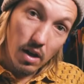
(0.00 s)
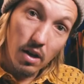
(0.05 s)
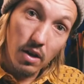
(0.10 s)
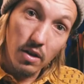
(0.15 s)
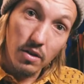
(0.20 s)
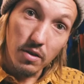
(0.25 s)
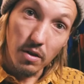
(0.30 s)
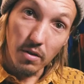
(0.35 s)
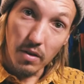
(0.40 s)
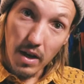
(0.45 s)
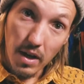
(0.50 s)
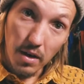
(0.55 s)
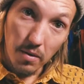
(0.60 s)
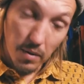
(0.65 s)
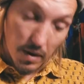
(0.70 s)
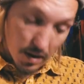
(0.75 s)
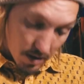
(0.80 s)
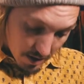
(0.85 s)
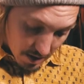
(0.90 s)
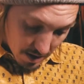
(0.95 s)
So
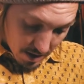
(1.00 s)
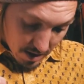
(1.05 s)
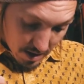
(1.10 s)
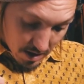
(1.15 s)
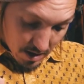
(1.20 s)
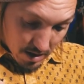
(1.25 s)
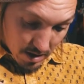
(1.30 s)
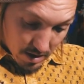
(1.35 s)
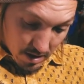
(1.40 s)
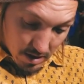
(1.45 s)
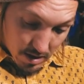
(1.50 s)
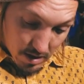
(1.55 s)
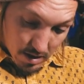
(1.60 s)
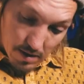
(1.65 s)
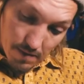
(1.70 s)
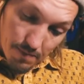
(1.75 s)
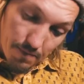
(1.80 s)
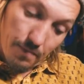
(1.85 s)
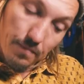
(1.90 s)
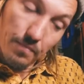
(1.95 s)
anyway,
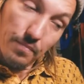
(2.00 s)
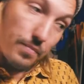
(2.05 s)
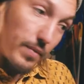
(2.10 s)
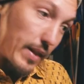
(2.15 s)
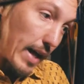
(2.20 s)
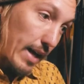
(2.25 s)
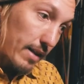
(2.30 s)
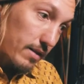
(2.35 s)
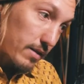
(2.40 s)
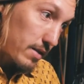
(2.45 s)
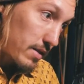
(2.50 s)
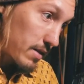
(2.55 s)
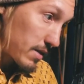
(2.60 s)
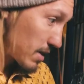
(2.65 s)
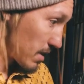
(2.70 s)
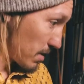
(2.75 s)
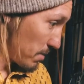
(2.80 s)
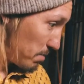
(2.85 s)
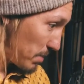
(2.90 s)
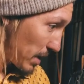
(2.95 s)

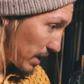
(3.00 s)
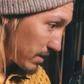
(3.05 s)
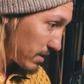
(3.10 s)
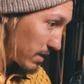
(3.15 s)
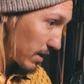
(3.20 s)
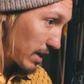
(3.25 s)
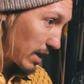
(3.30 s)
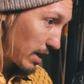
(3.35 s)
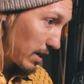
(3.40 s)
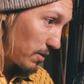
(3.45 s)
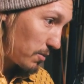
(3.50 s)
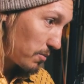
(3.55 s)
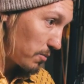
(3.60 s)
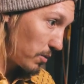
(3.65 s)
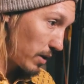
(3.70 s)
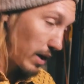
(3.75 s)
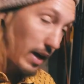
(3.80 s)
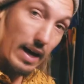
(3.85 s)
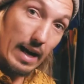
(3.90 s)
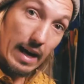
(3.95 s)
that's basically
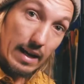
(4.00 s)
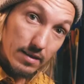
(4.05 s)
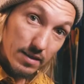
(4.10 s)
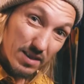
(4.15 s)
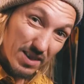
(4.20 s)
what I had to